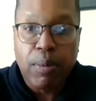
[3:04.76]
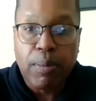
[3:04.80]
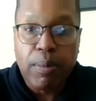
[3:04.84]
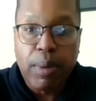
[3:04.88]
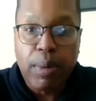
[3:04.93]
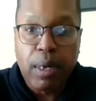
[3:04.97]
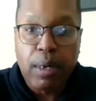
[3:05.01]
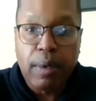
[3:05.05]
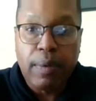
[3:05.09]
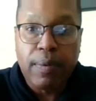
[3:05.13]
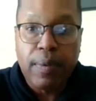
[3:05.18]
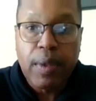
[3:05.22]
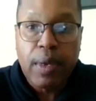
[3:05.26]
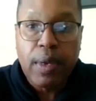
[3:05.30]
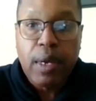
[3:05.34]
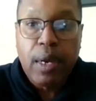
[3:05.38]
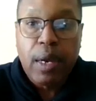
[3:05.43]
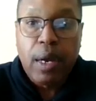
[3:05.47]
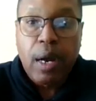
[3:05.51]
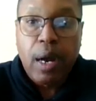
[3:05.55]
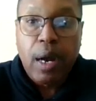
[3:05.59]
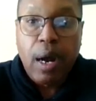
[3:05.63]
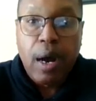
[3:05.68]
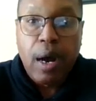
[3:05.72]
per month,
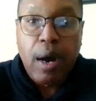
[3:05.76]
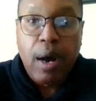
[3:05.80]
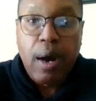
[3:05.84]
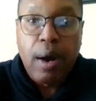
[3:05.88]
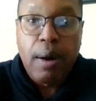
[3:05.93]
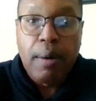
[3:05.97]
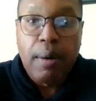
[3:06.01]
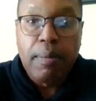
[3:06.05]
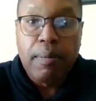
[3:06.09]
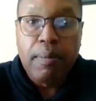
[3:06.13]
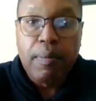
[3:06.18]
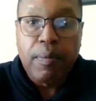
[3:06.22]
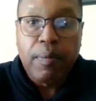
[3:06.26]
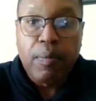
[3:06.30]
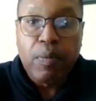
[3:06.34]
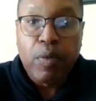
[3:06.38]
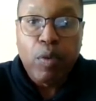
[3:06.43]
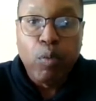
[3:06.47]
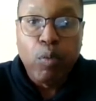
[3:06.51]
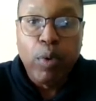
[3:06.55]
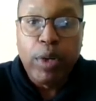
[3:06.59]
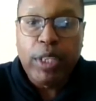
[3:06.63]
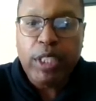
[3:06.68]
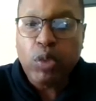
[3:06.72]

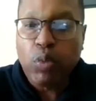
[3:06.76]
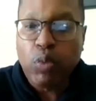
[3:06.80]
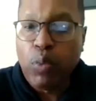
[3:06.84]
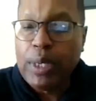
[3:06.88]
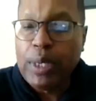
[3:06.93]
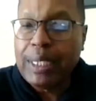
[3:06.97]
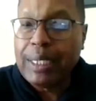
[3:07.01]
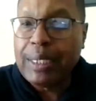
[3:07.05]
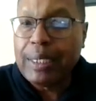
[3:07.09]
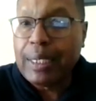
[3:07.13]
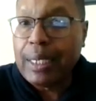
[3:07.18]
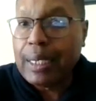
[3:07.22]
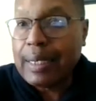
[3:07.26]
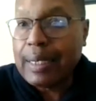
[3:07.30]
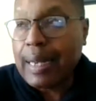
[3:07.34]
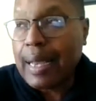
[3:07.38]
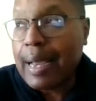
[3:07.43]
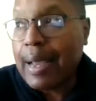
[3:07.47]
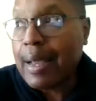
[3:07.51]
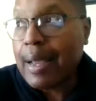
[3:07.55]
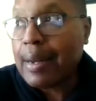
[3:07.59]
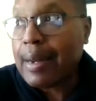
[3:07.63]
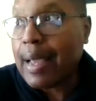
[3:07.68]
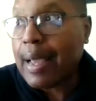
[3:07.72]
which we did
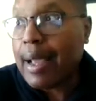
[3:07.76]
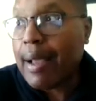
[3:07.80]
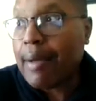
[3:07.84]
not